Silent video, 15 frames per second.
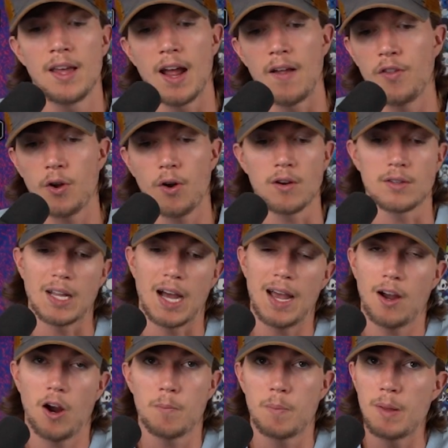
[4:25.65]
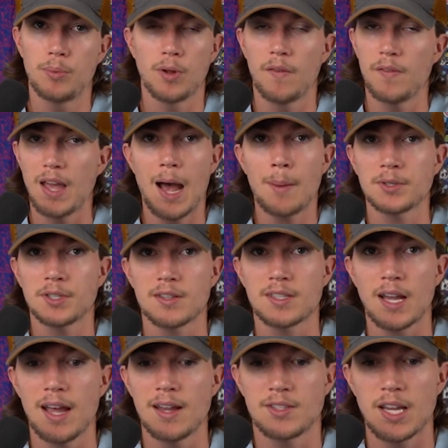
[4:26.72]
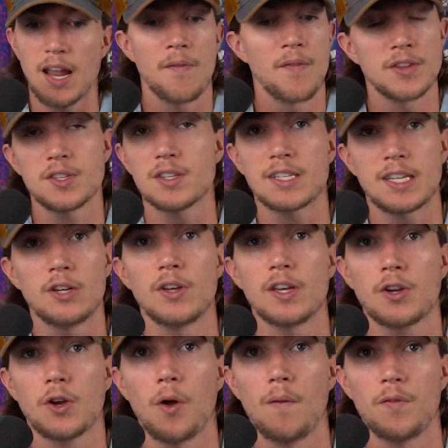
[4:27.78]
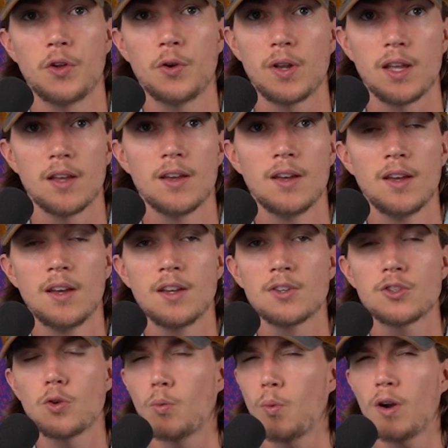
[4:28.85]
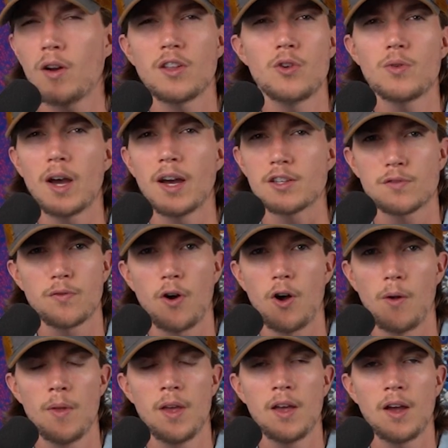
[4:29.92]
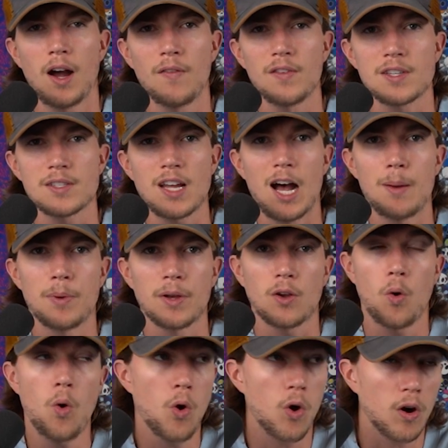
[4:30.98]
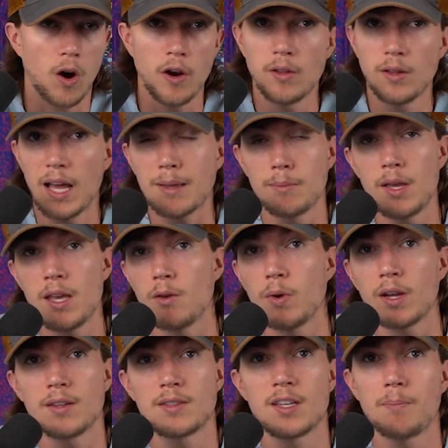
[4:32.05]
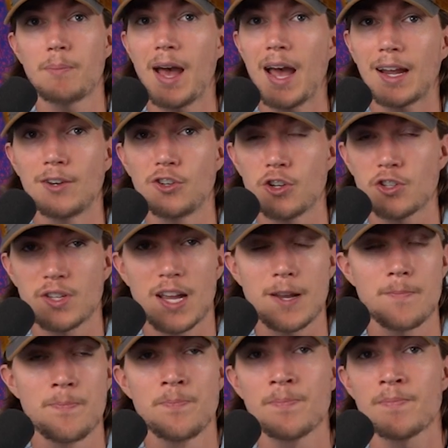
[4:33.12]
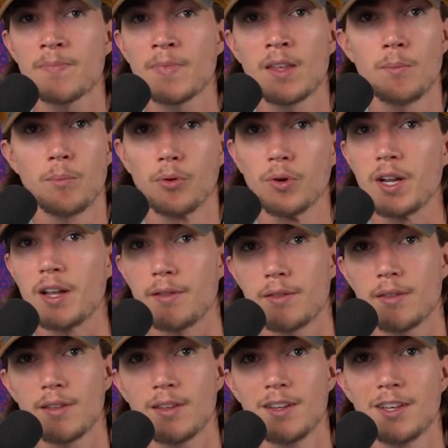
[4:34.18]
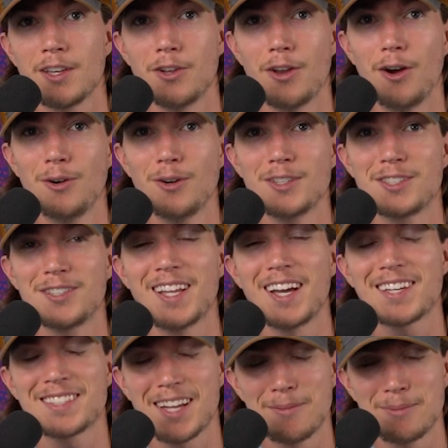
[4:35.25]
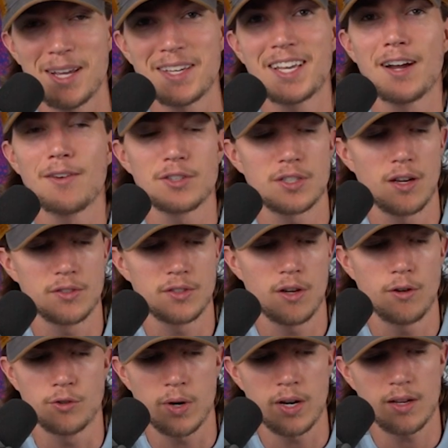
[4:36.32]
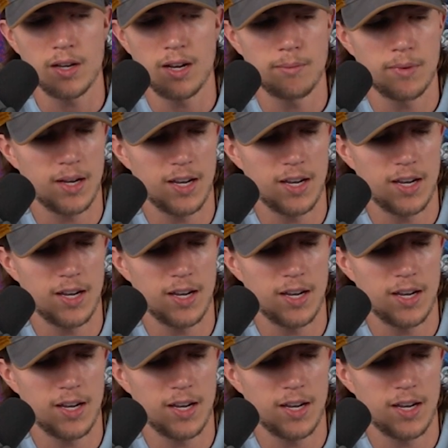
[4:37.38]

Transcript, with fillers: And there are diehard people on the opposite side saying this is killing Call of Duty. So where do you guys fall on this topic? Or are you like me? We can sit back and just like breathe, you know? Till next time, take care of yourselves though. Drink up.